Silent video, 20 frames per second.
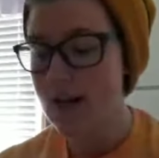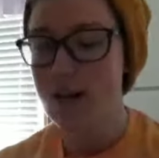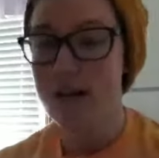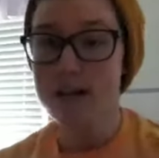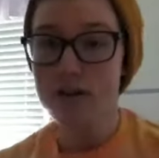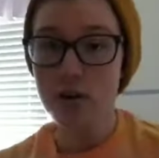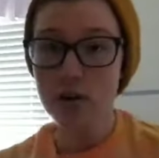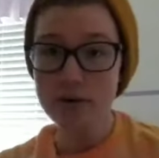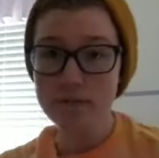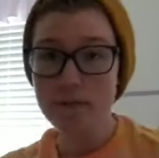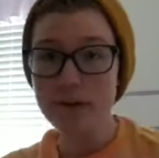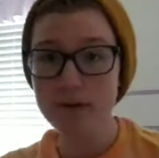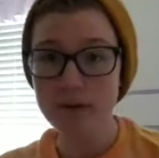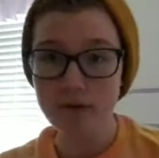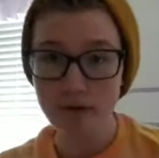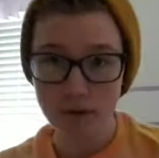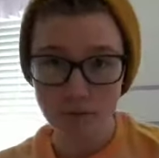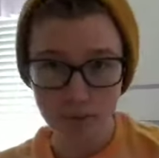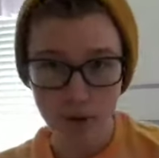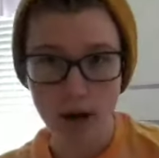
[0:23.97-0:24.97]
So as most
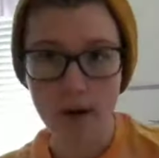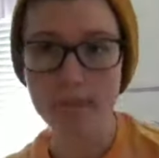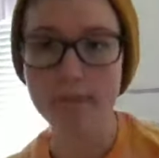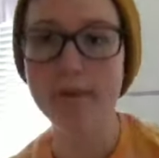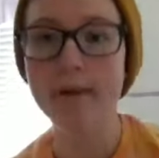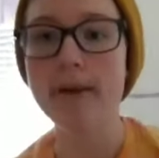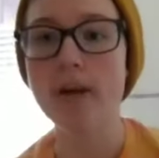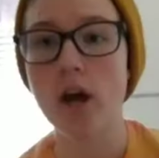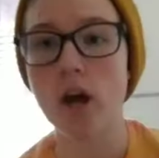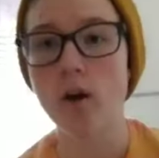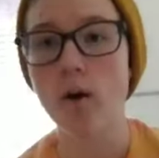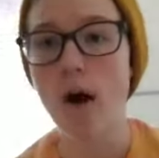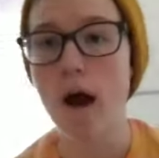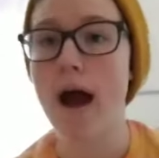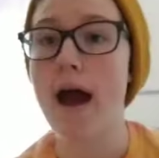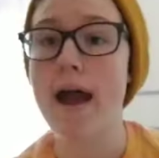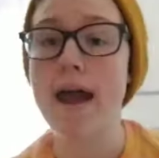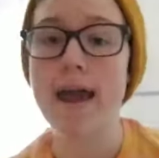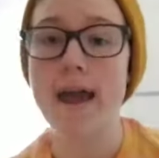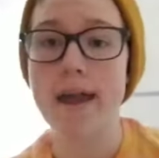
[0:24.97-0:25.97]
of you probably know,
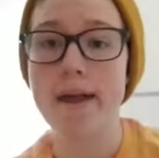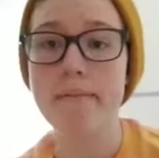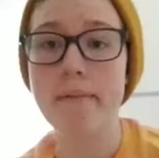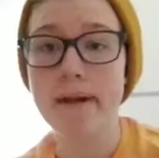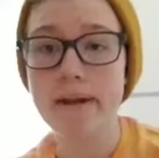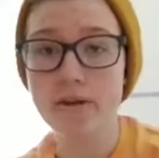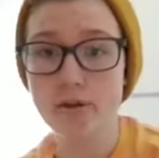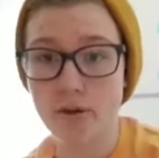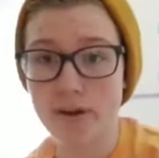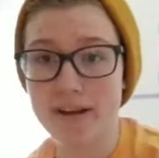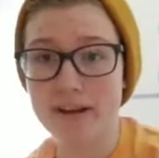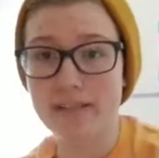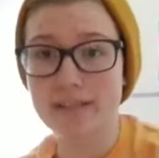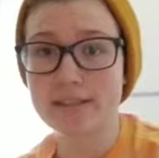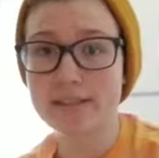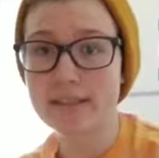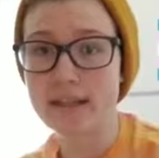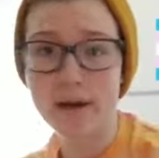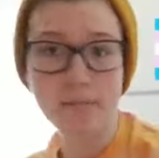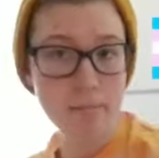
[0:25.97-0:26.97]
I am a
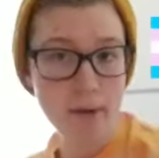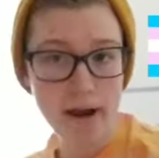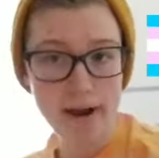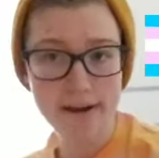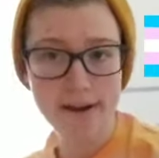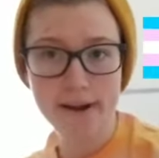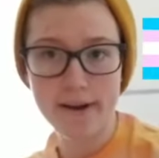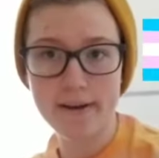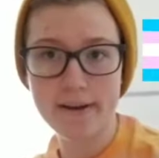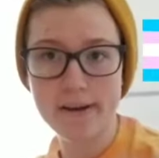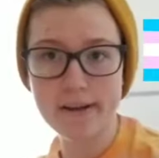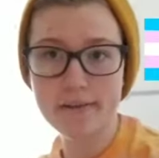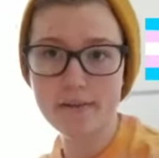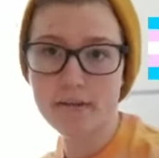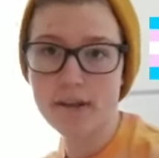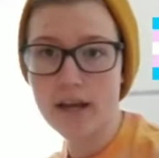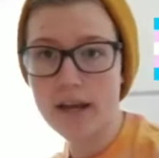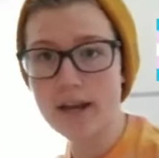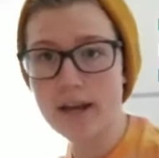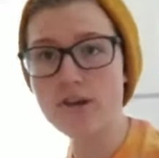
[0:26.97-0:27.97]
trans, non-binary,
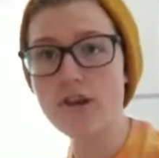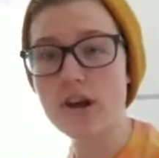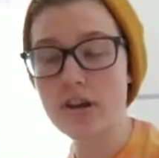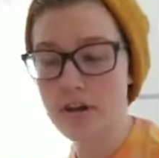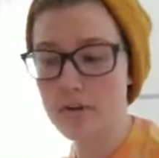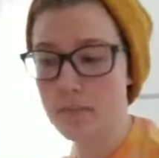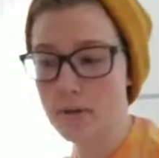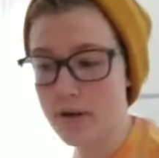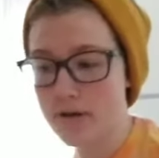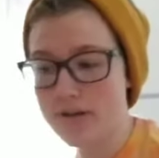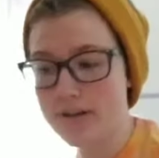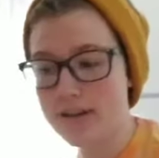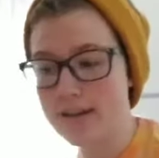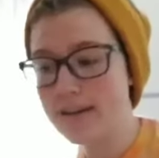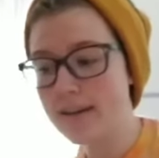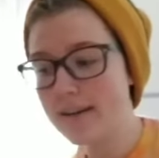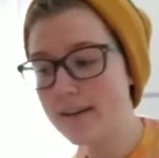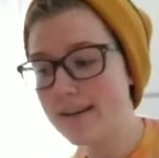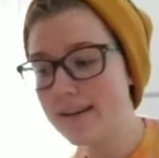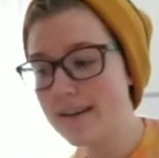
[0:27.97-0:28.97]
agender
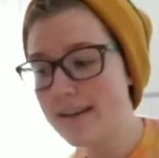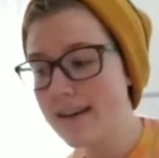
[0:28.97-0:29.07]
person.